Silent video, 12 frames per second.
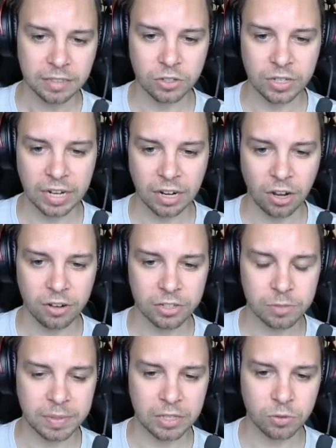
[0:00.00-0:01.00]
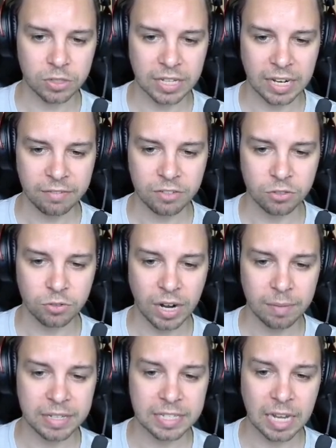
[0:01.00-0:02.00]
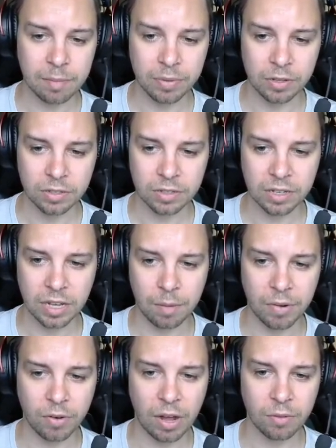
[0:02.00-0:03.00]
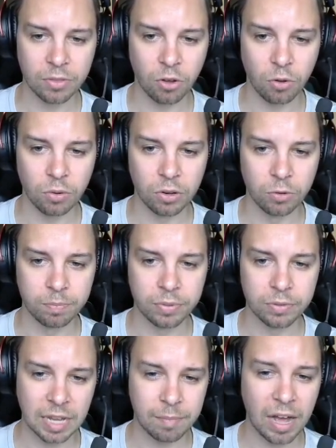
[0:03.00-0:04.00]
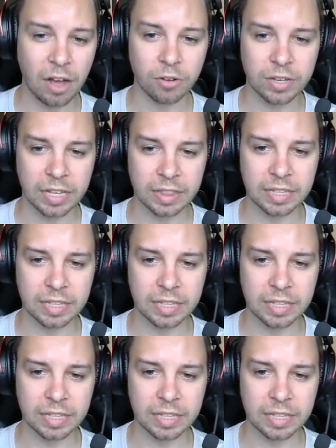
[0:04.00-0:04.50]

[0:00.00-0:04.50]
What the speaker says: So you get a lot of speed towards the left. You grab this apple, come around the whole loop, somehow get